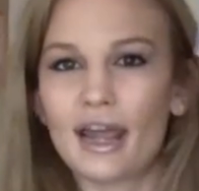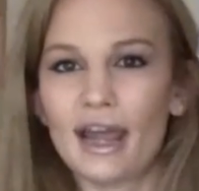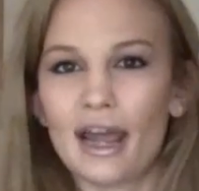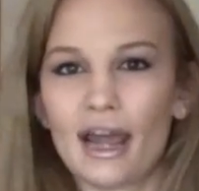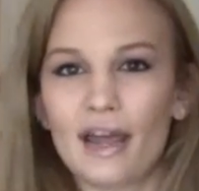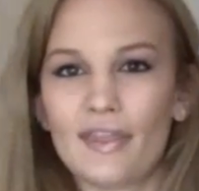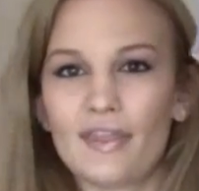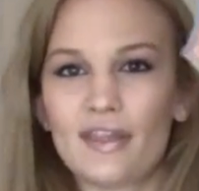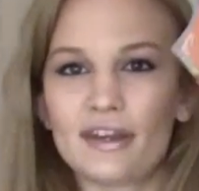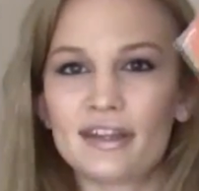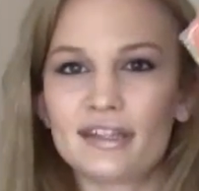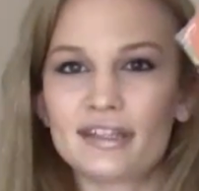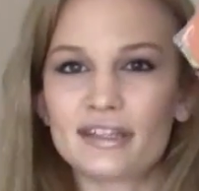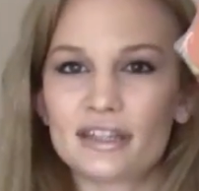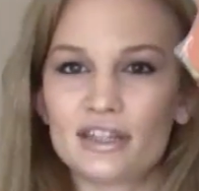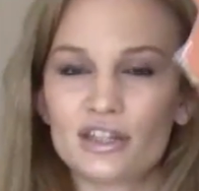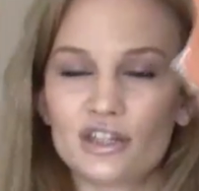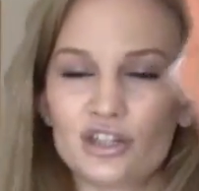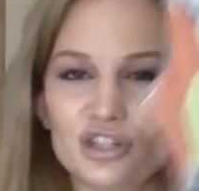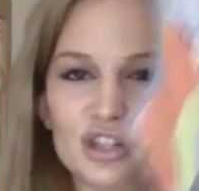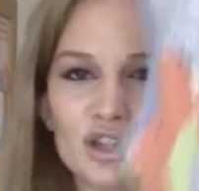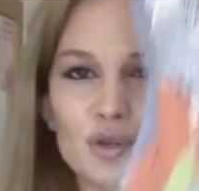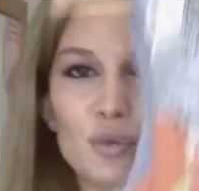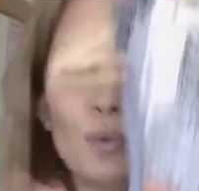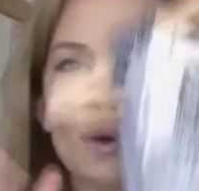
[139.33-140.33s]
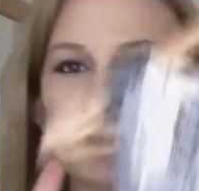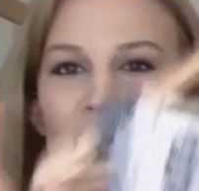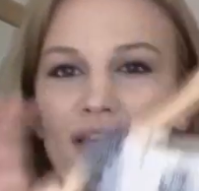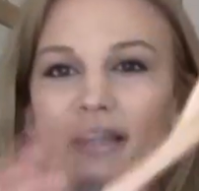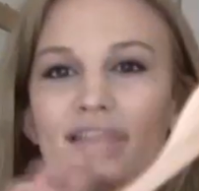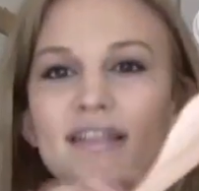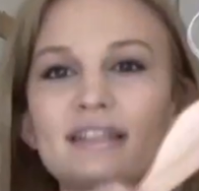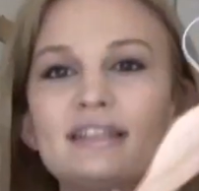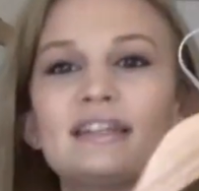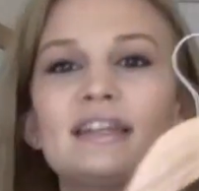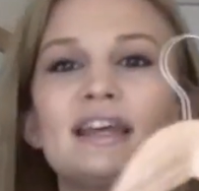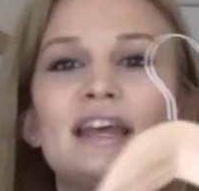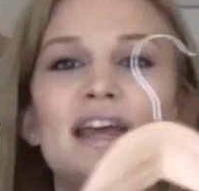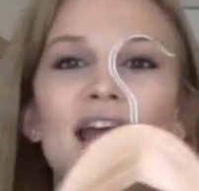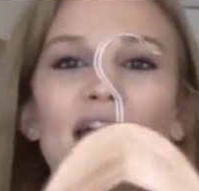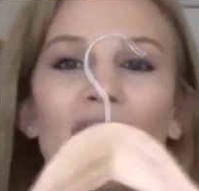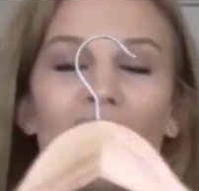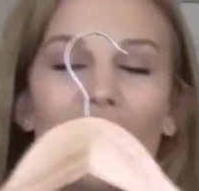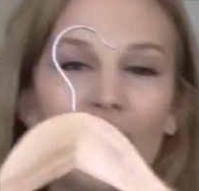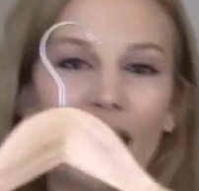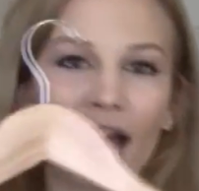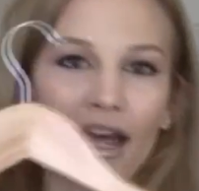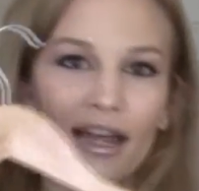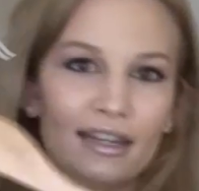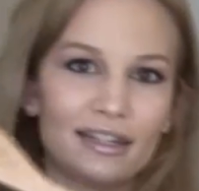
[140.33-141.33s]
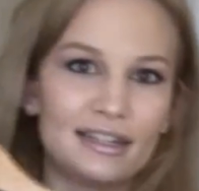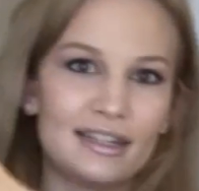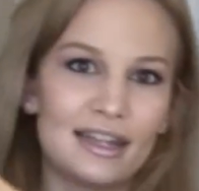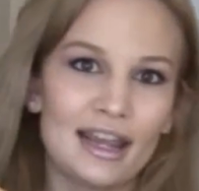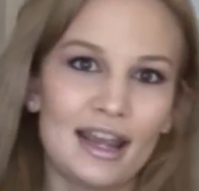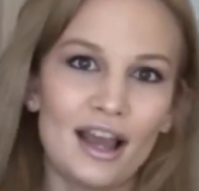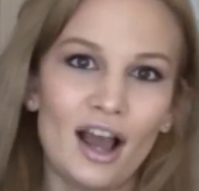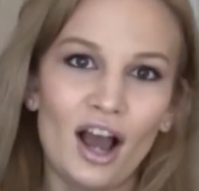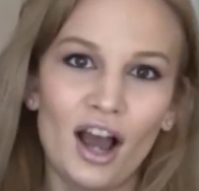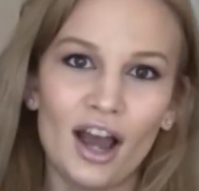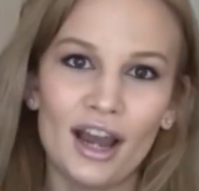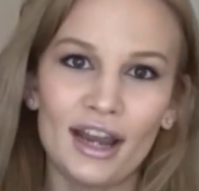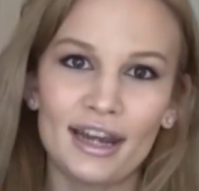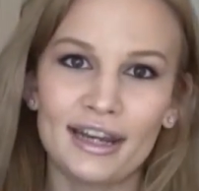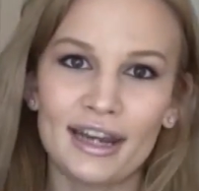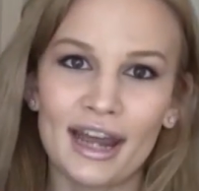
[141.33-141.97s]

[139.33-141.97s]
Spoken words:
and then a cinched in waist and a high